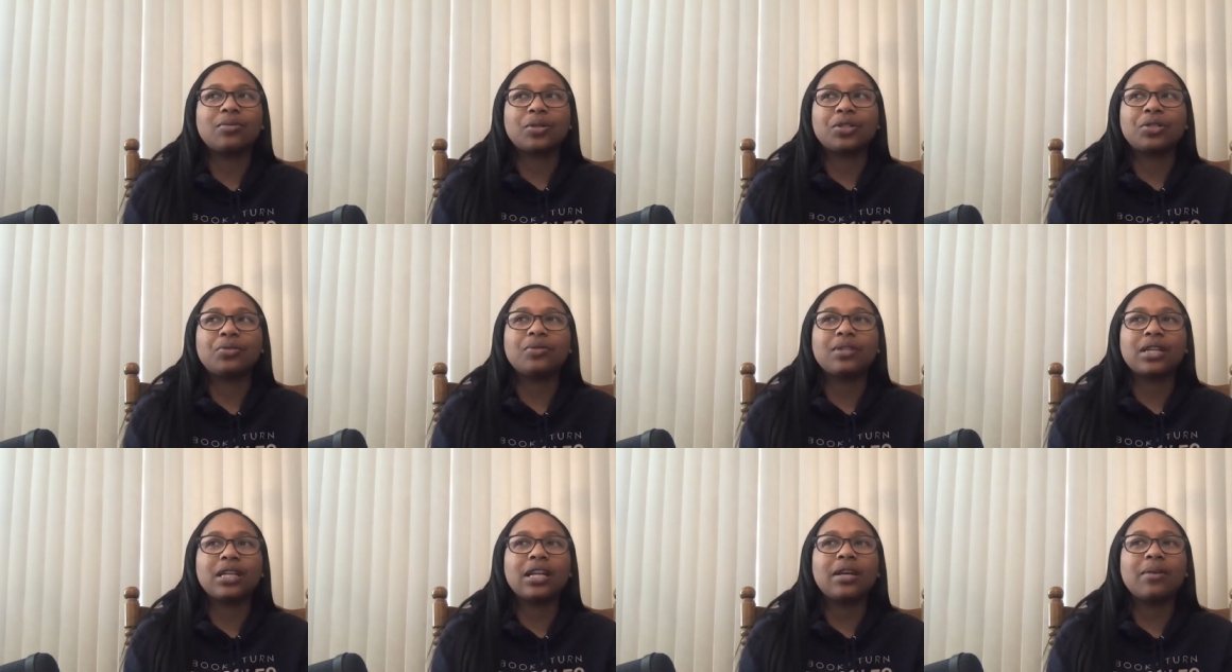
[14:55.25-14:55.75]
She
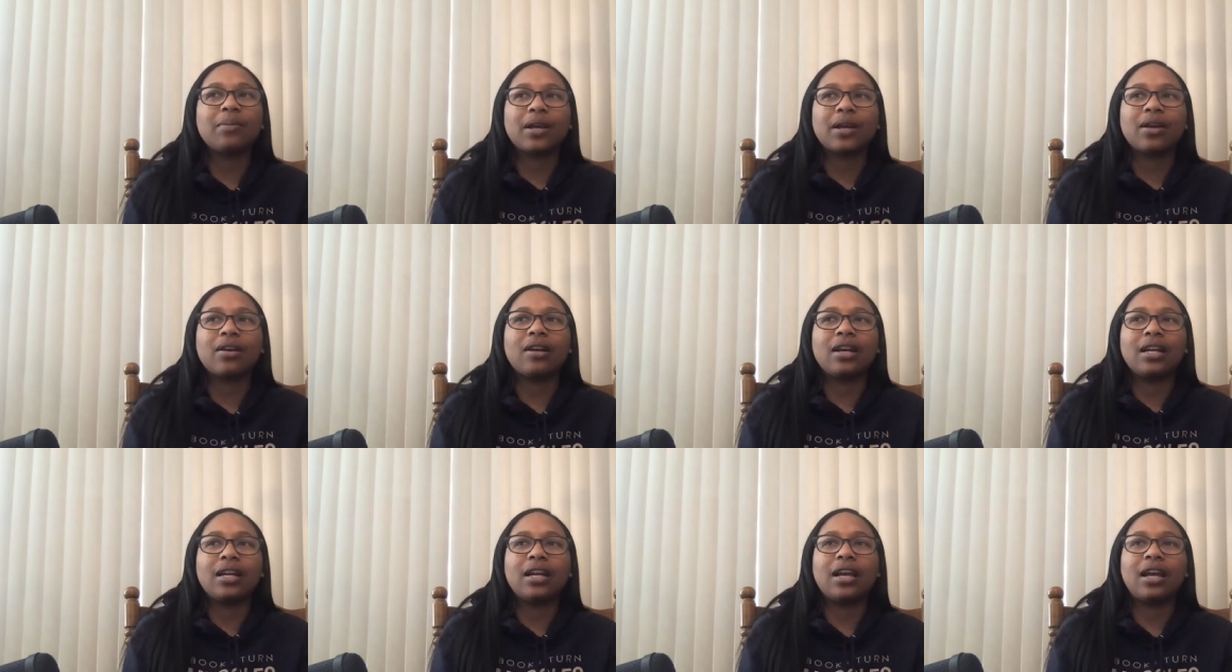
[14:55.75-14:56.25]
was getting
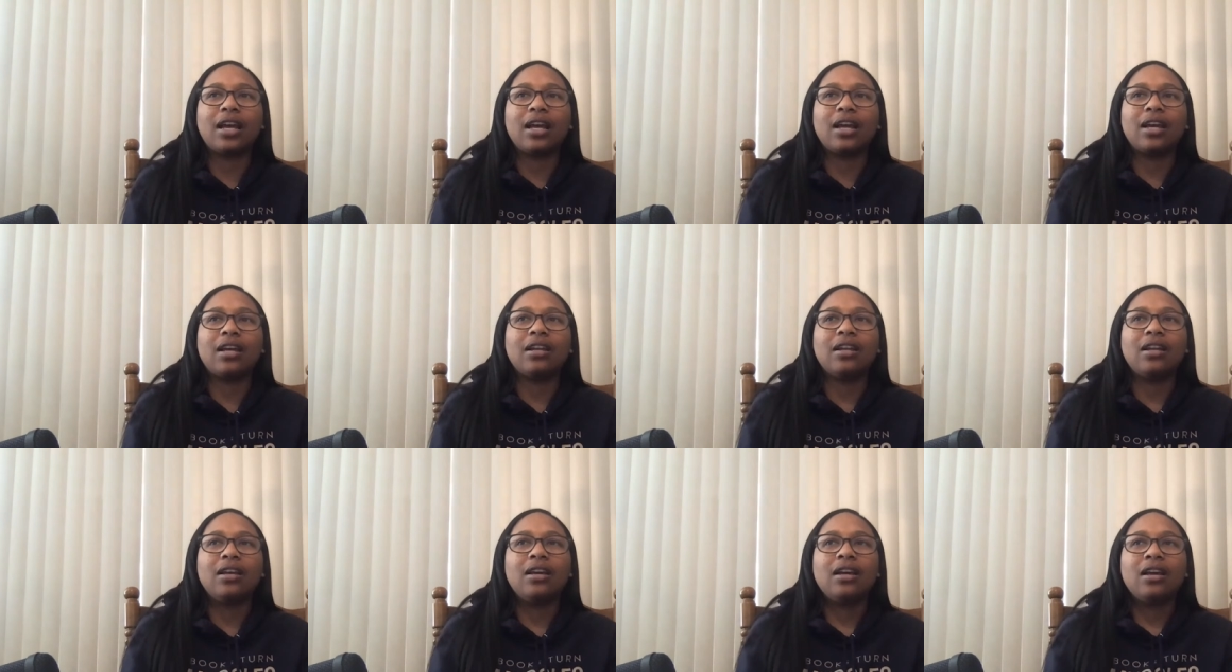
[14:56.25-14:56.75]
married
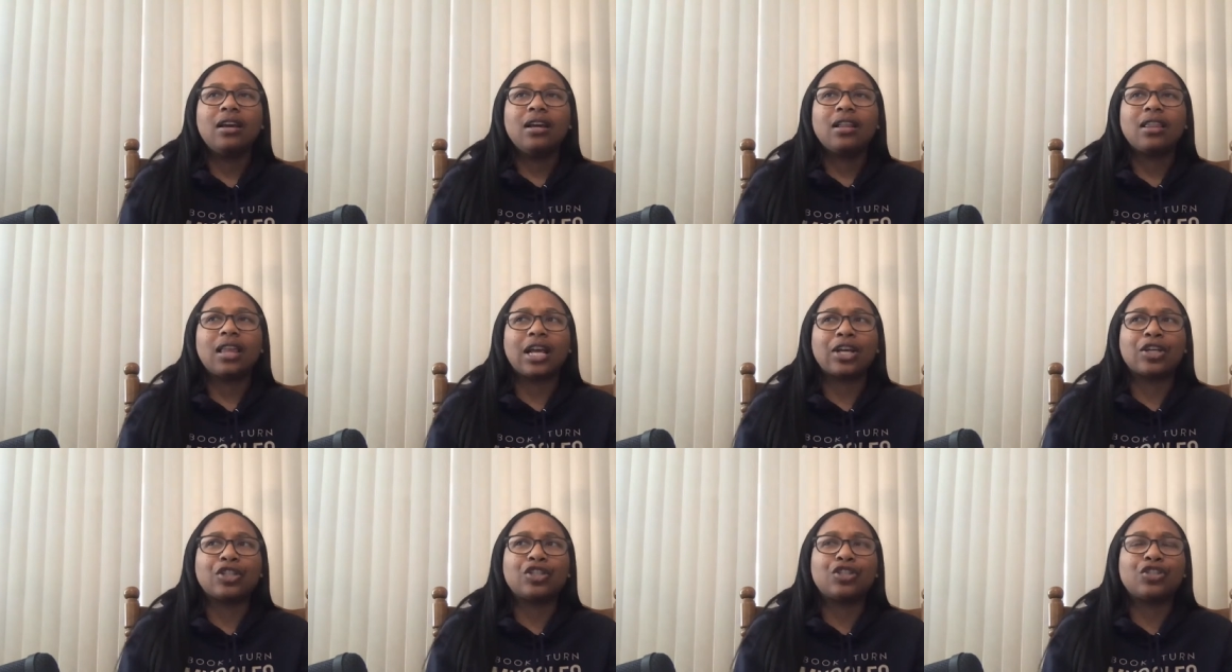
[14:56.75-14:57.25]
and
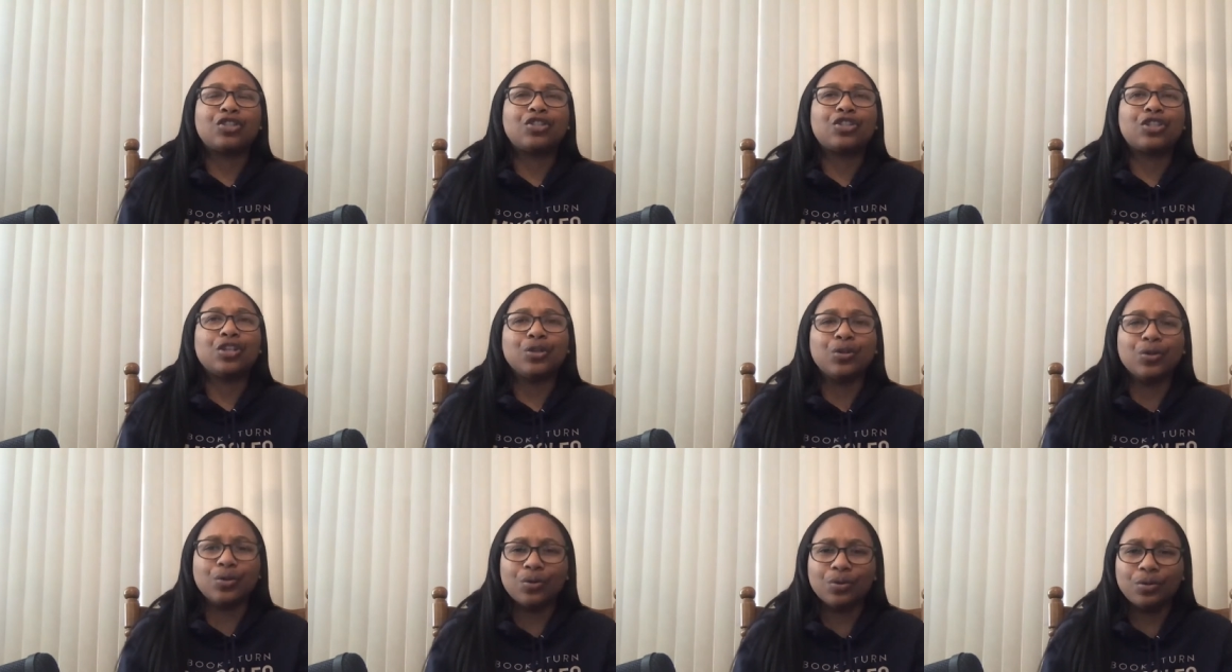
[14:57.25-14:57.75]
like
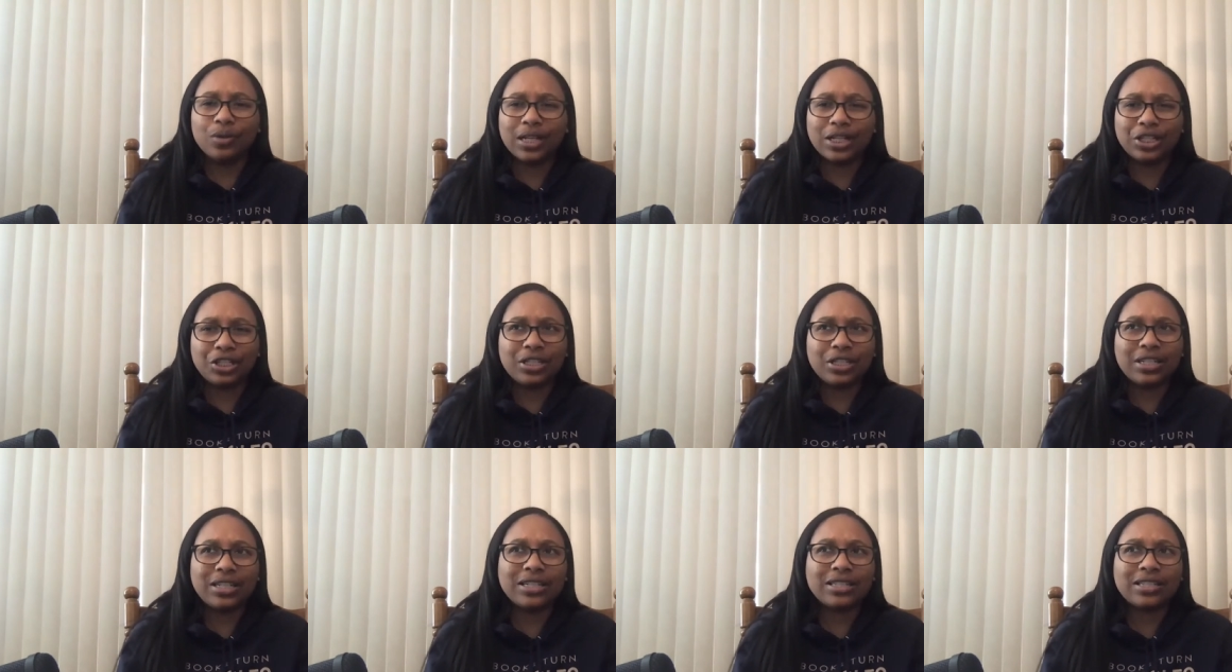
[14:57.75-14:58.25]
soon, and
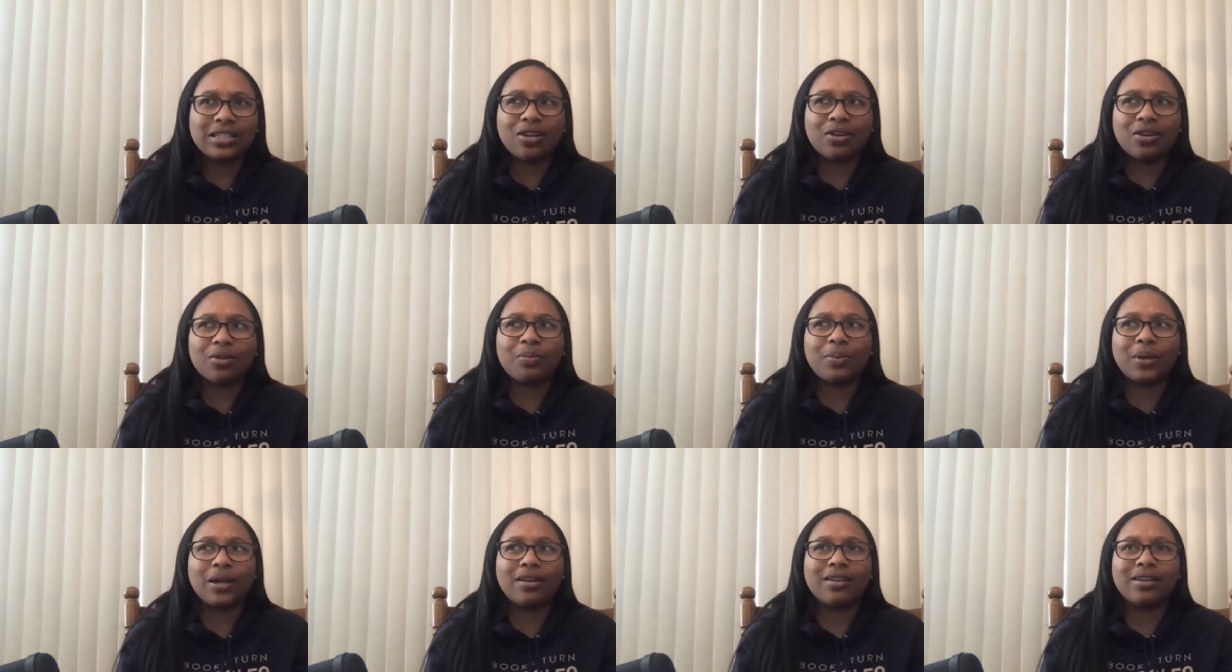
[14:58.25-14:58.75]
she didn't tell her
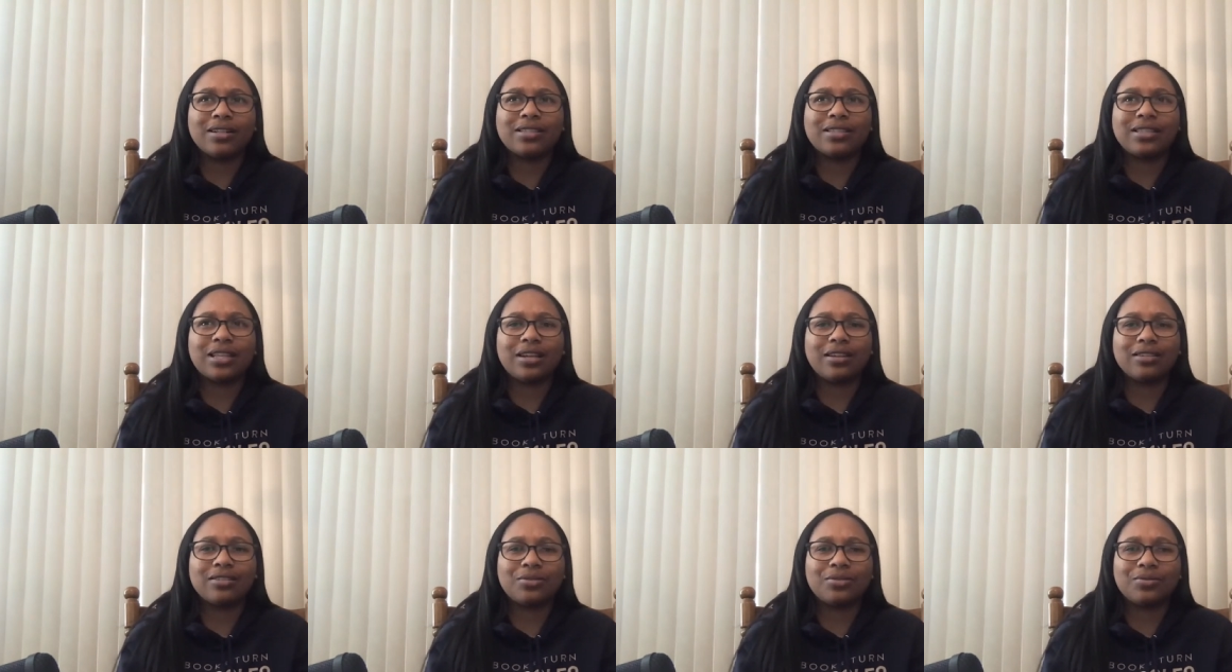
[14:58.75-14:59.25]
parents
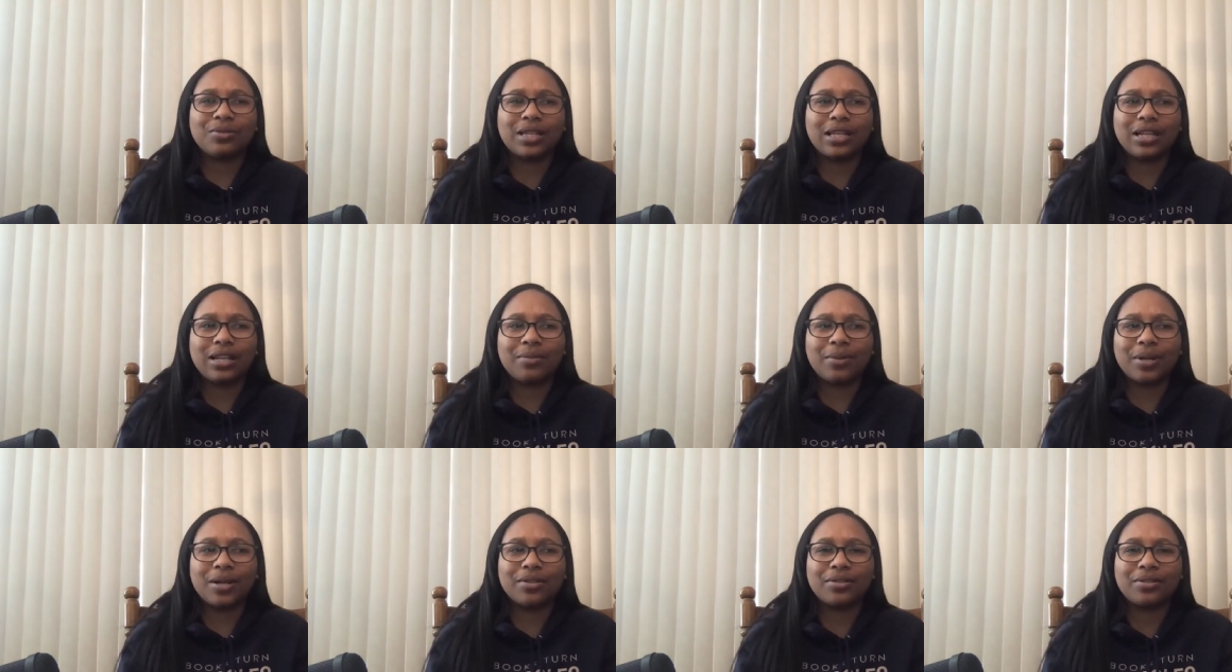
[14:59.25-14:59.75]
that she was
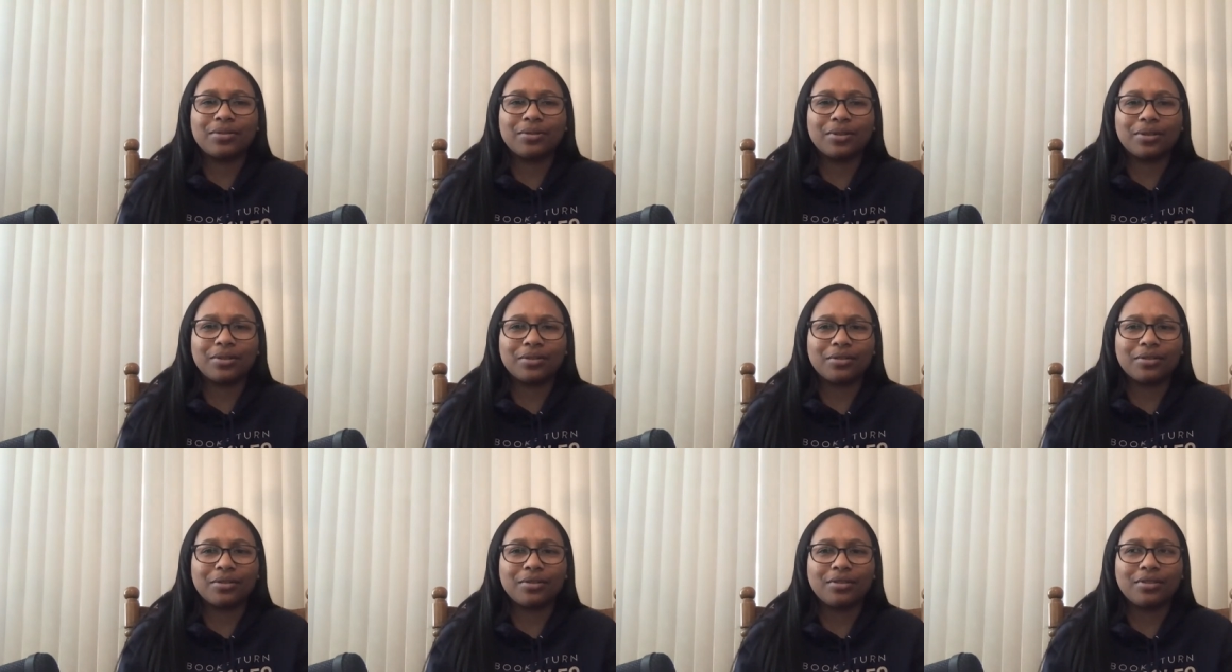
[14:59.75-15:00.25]
getting married to a
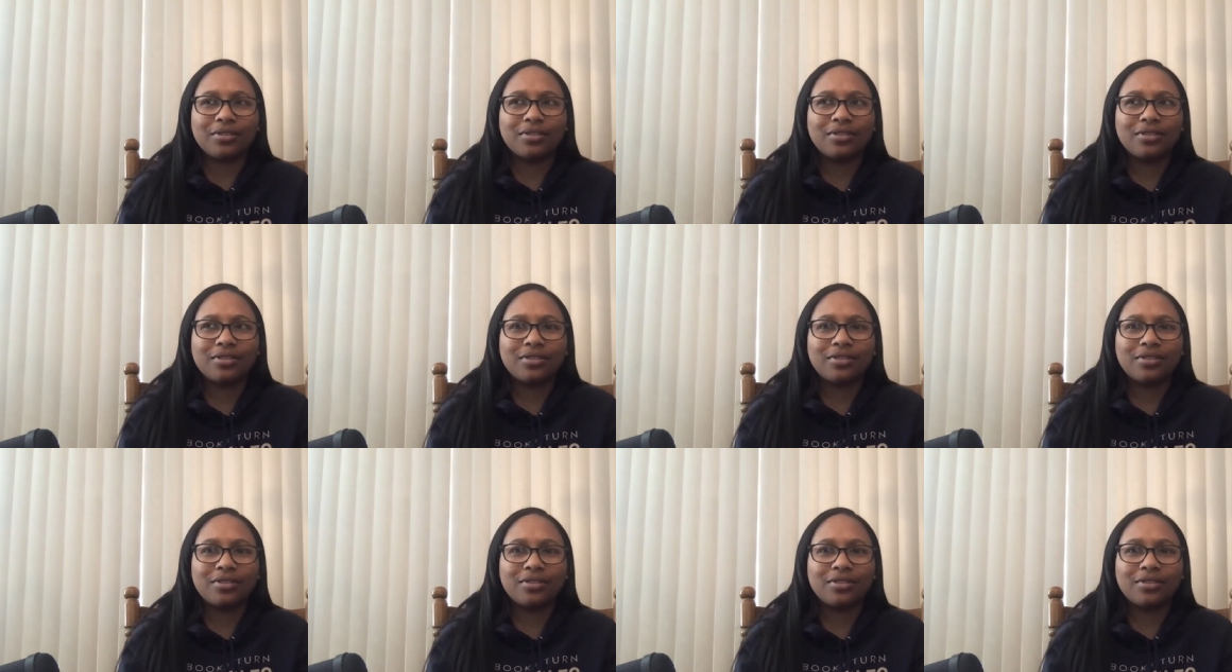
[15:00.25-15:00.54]
girl.